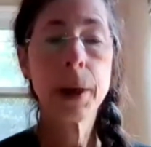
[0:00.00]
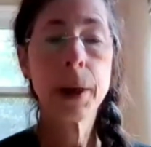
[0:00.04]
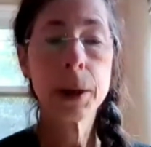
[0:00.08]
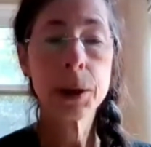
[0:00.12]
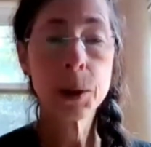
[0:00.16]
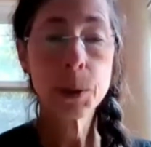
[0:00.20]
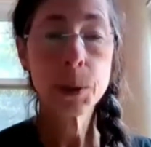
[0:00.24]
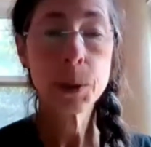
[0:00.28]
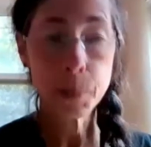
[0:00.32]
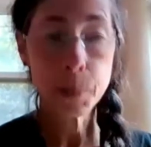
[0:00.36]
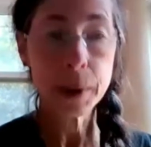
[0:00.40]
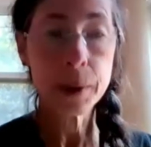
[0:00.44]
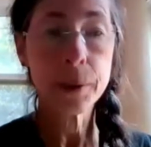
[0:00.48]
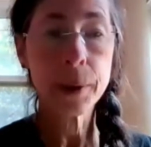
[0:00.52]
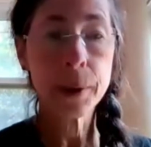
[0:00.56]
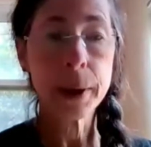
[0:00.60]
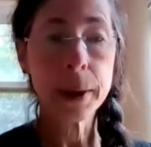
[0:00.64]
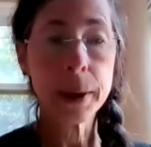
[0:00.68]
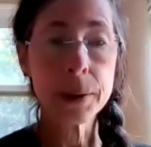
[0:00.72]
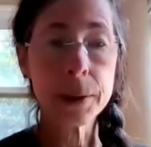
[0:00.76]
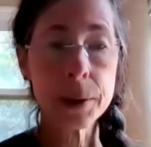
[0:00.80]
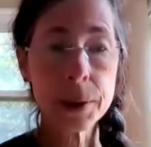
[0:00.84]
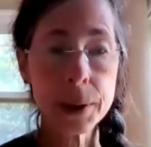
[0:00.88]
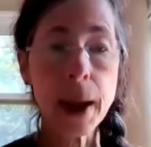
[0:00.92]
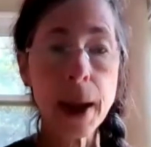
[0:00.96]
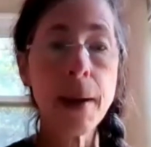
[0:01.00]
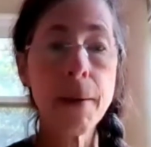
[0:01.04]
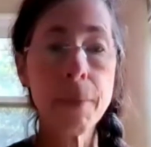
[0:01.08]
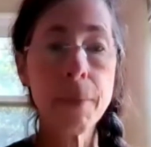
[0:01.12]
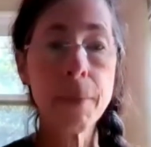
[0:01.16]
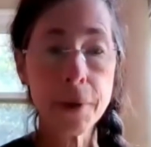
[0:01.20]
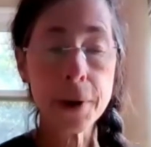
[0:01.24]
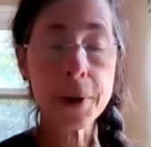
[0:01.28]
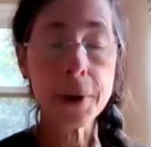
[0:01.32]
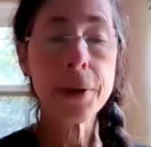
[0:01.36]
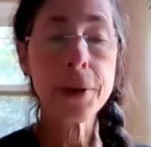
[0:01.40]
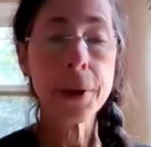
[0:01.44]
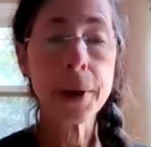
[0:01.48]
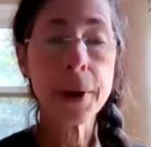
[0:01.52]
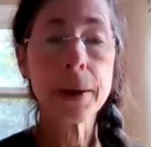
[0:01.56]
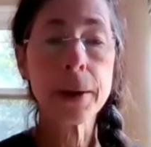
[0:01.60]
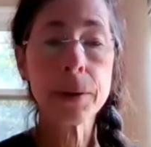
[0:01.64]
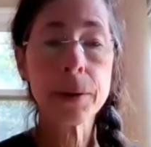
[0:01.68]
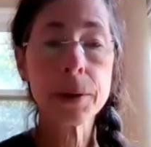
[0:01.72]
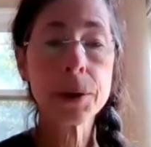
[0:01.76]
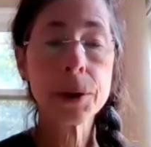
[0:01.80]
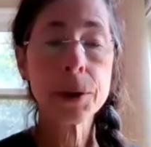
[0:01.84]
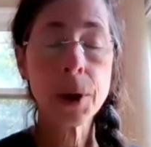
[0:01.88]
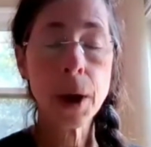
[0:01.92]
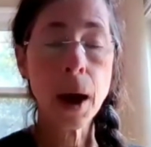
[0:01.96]
experience
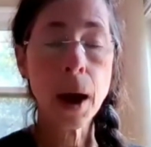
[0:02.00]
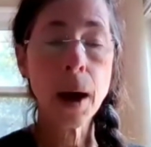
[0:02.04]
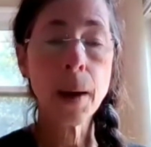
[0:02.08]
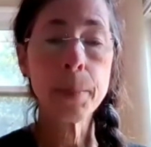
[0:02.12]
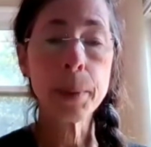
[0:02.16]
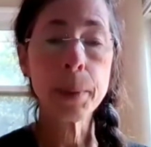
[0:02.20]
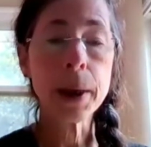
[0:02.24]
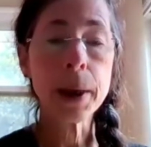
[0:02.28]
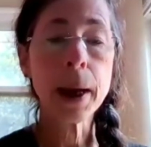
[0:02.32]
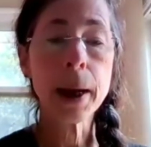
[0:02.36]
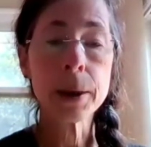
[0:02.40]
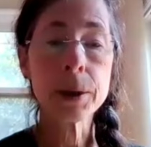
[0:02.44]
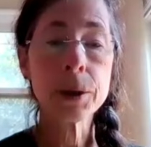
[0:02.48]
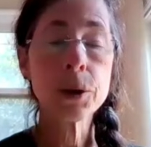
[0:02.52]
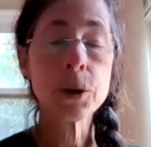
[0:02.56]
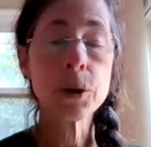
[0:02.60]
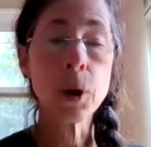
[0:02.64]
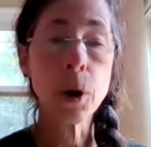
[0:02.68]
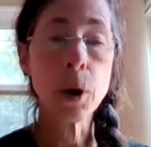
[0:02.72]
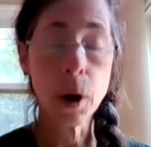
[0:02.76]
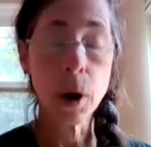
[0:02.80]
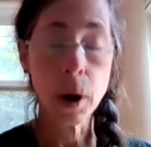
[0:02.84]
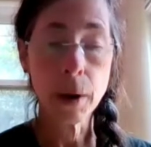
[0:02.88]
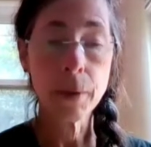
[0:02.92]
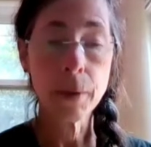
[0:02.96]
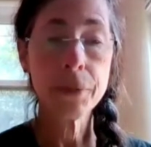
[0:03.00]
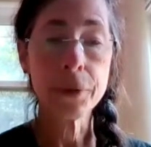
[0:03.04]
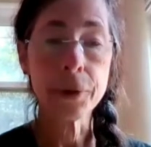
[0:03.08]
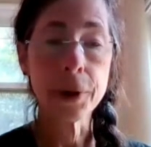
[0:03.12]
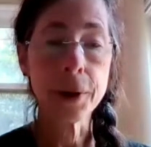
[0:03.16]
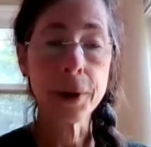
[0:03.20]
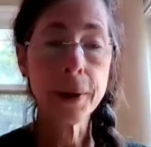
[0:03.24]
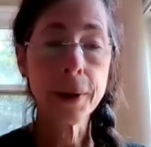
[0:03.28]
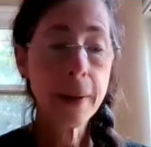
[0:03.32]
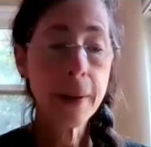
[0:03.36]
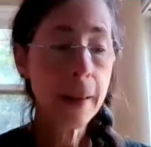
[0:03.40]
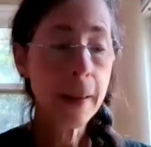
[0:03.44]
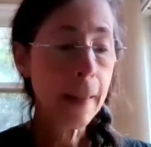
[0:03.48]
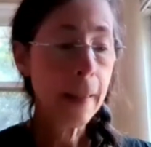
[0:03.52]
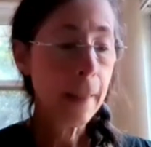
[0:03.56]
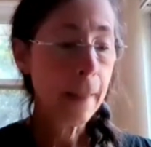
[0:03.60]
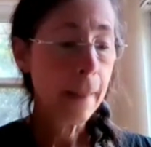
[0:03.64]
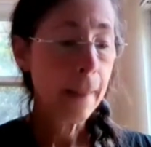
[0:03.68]
everything this hobby has to offer.